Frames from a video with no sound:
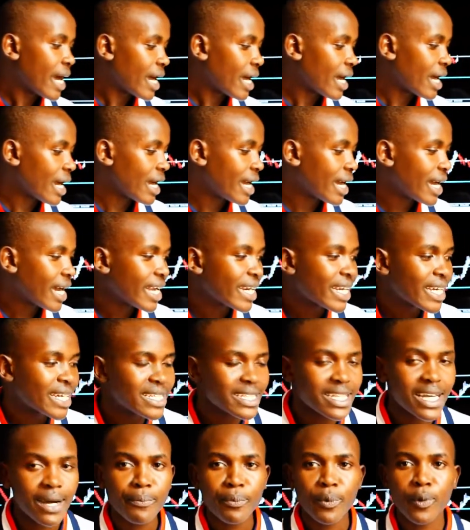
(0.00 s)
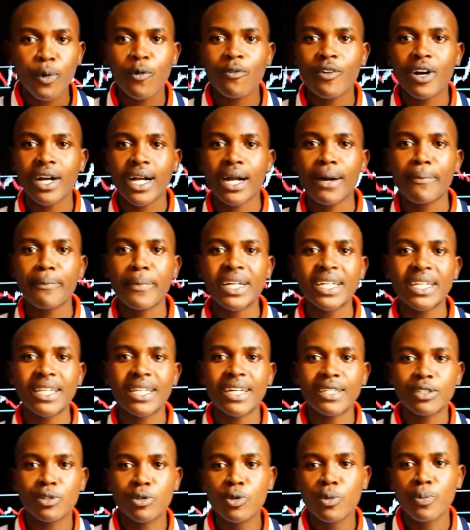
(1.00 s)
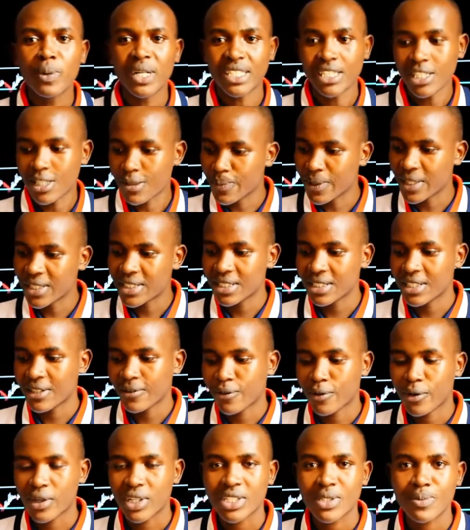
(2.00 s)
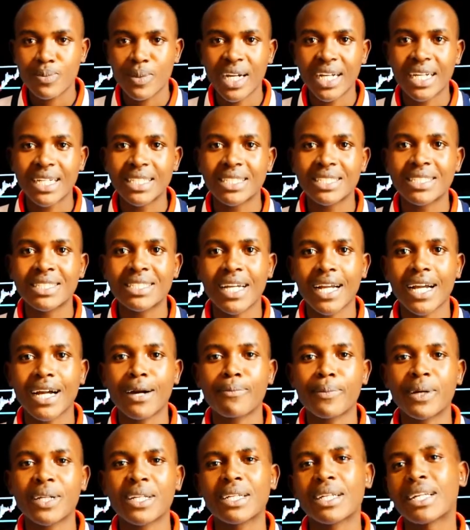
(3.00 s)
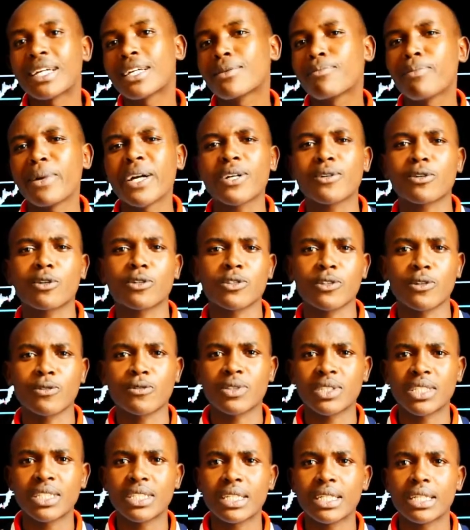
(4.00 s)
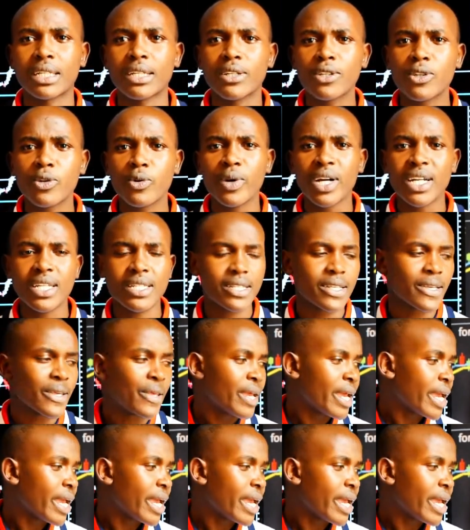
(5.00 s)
An example of a company that do participate in the forex market is a company like Microsoft in US,